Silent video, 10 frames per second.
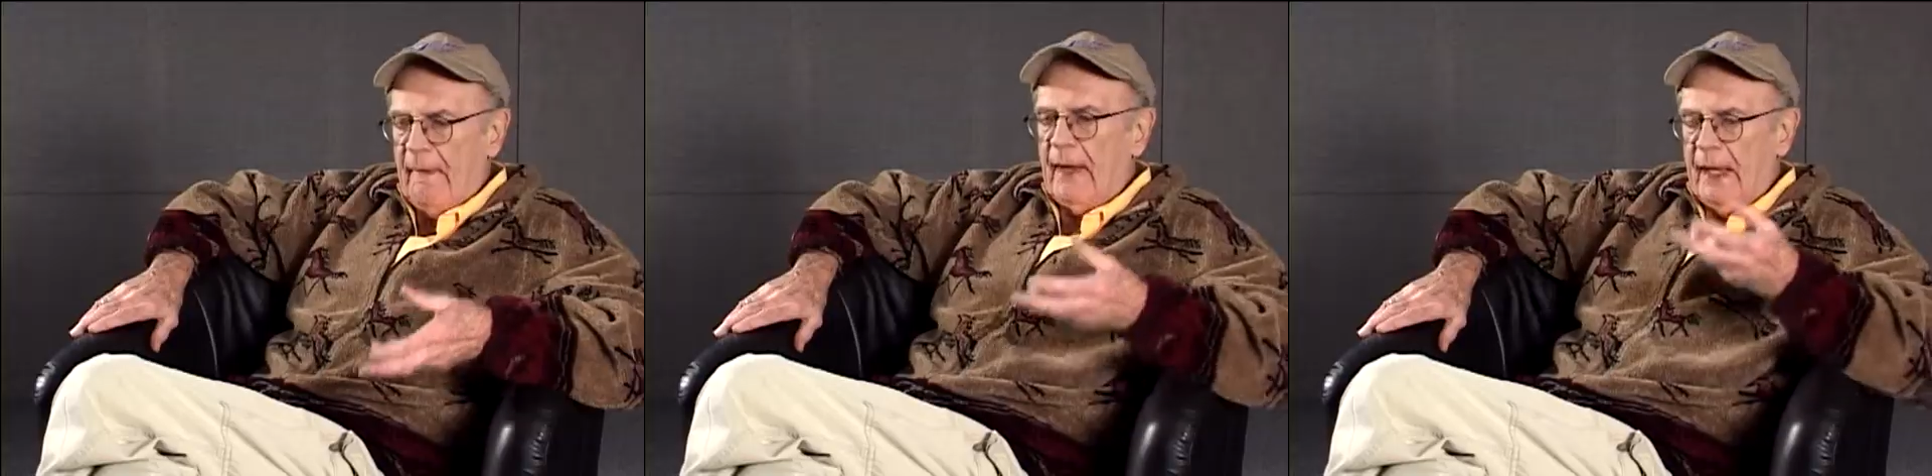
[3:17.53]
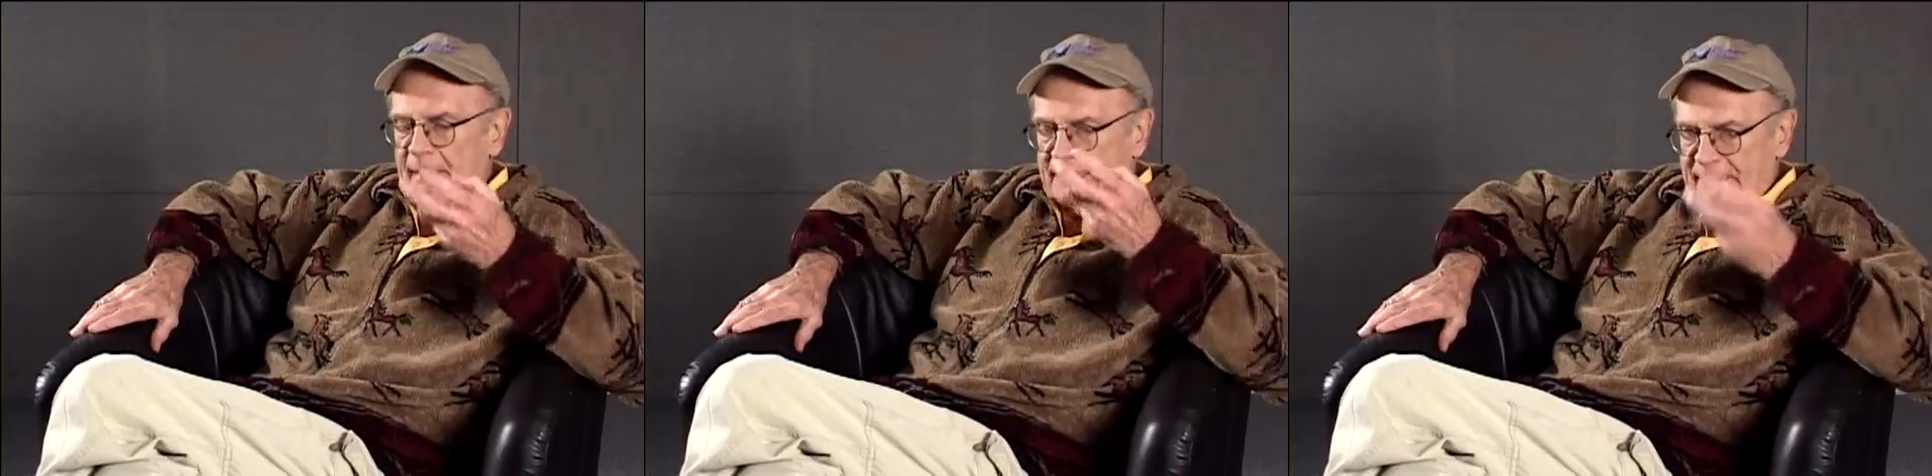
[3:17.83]

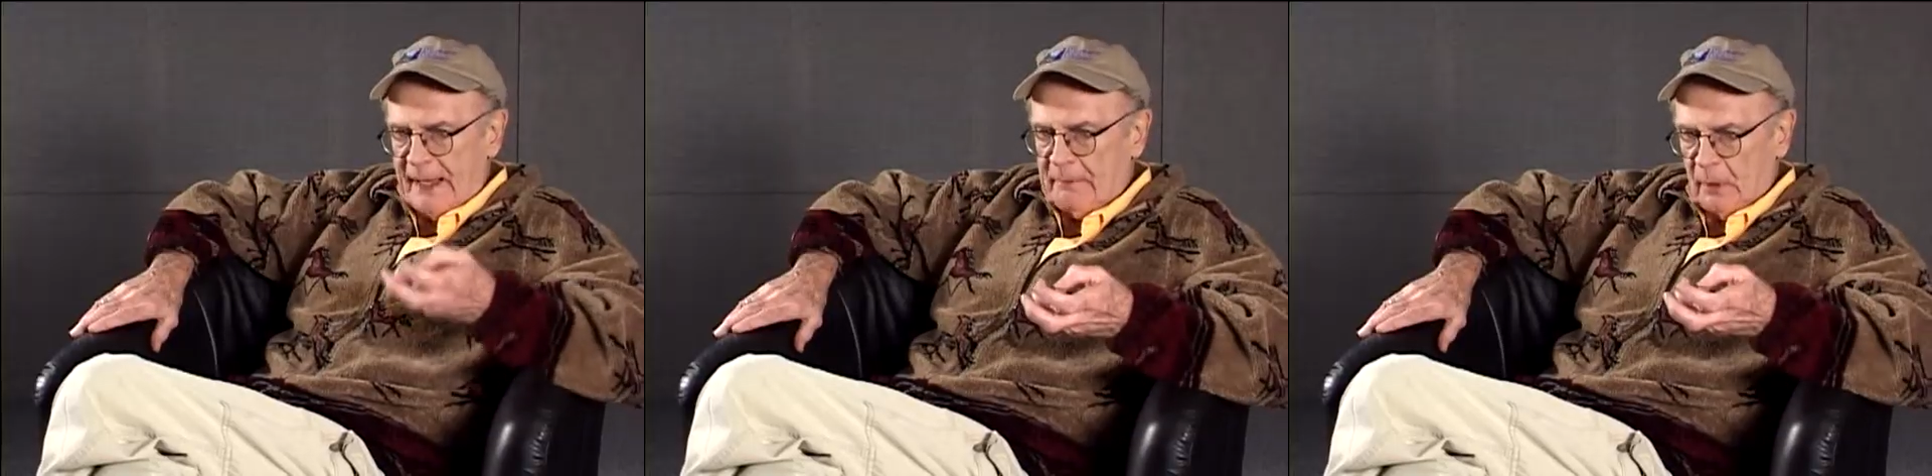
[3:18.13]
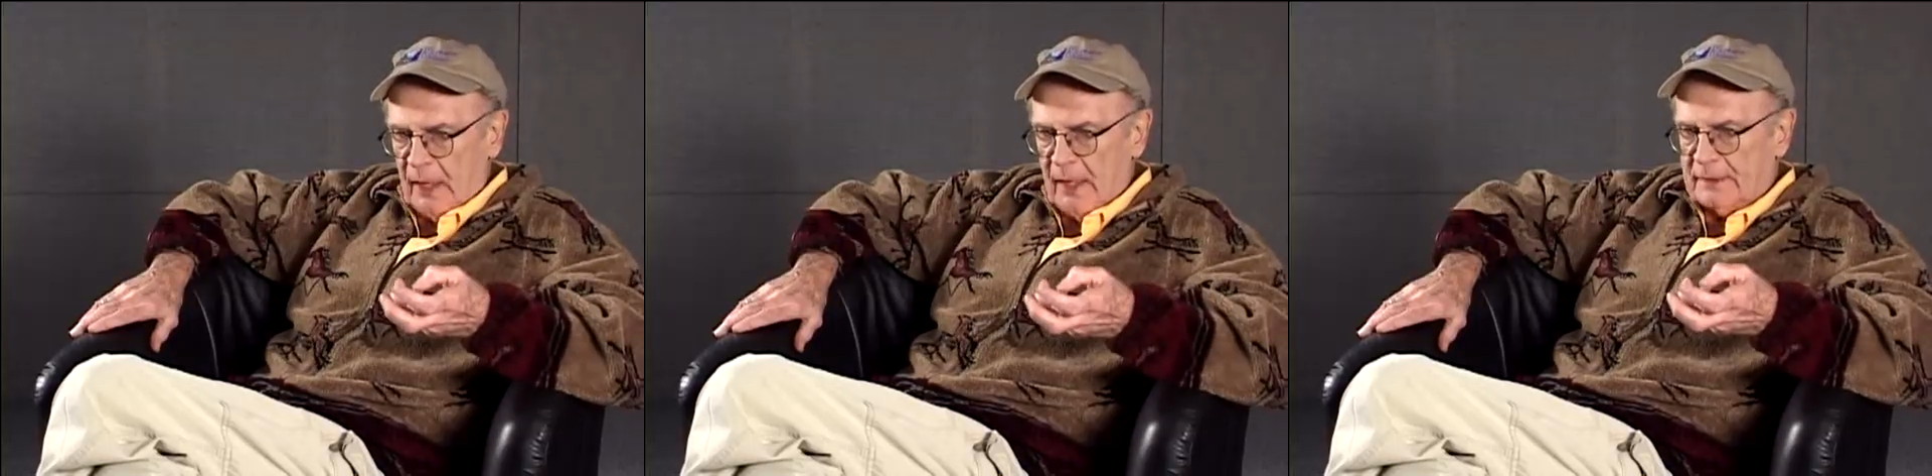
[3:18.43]
in a stem
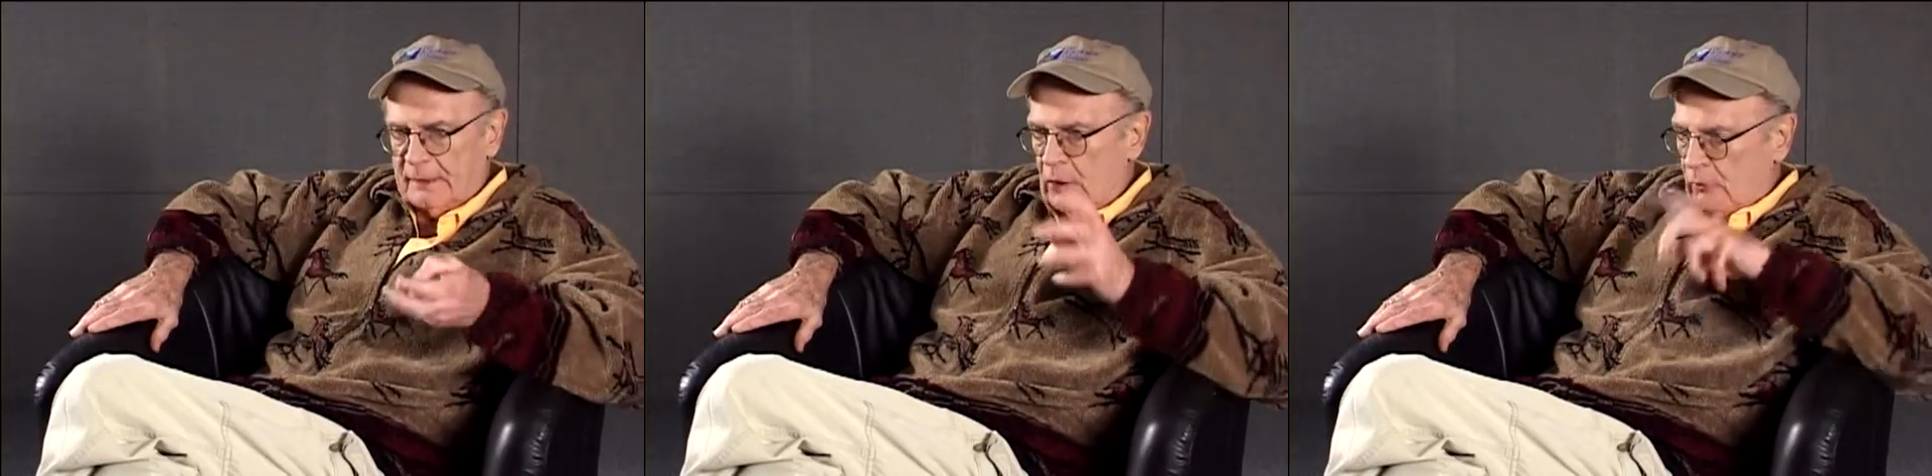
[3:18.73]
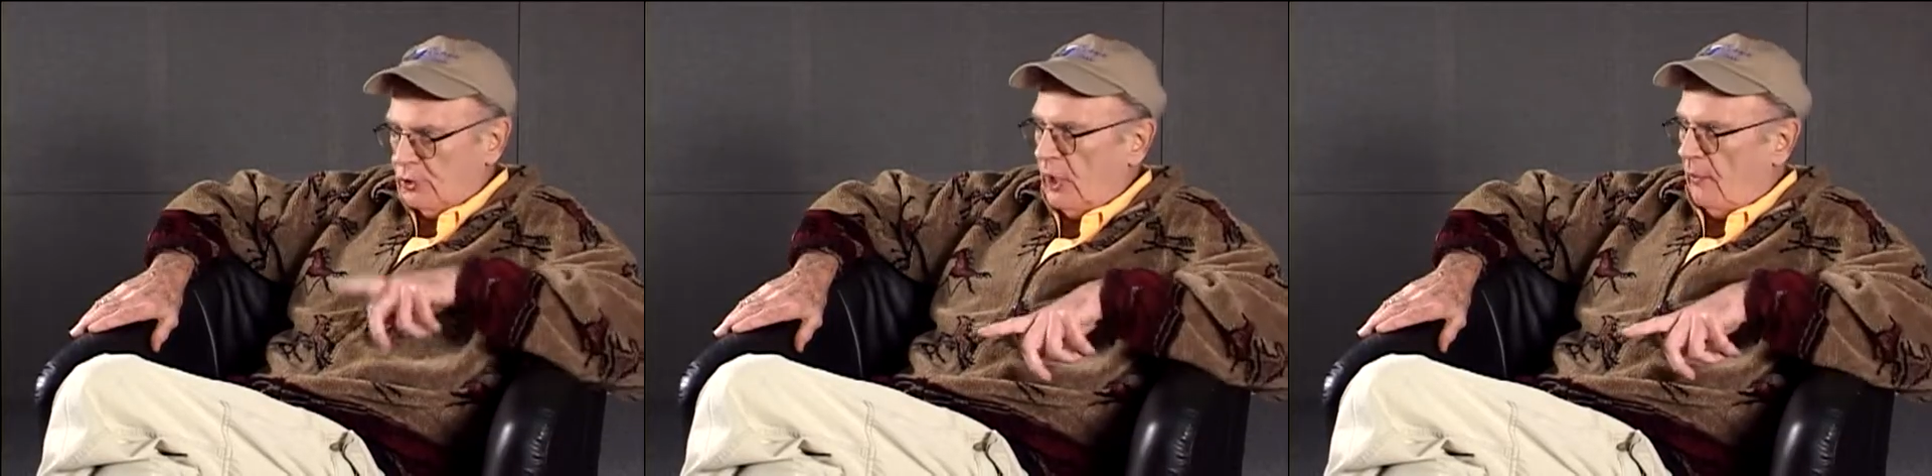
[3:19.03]
glass, no
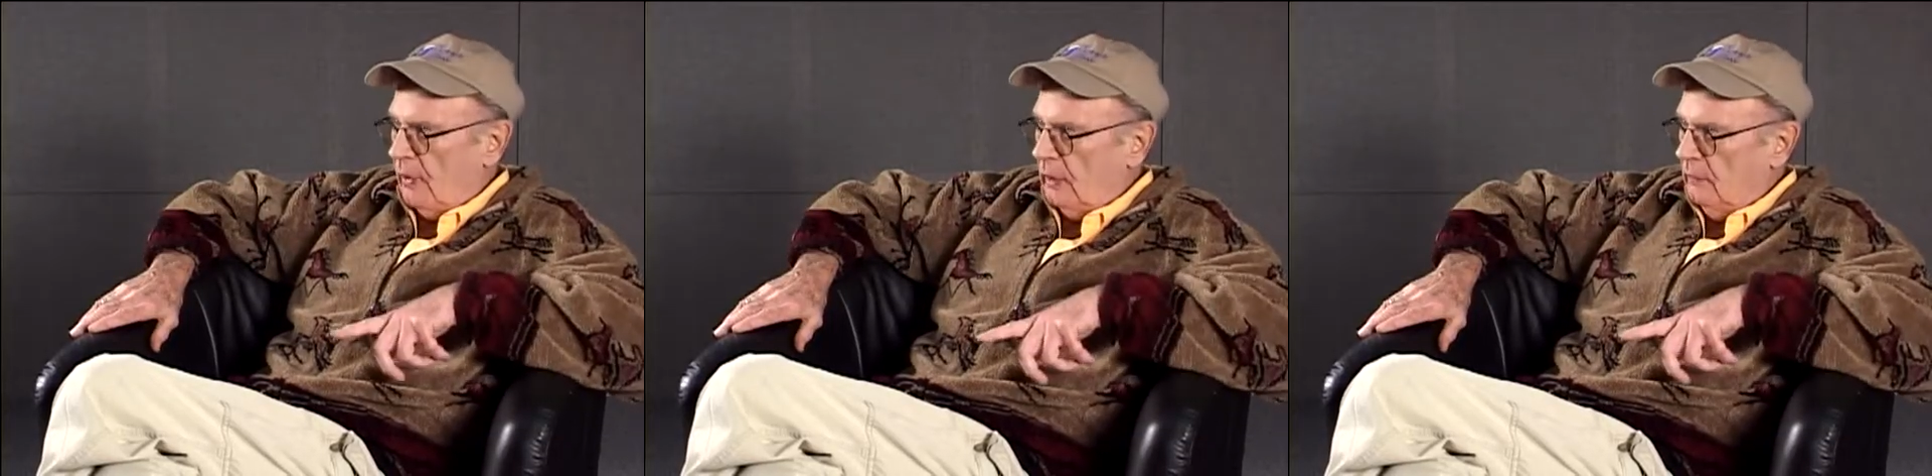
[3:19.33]
cherry.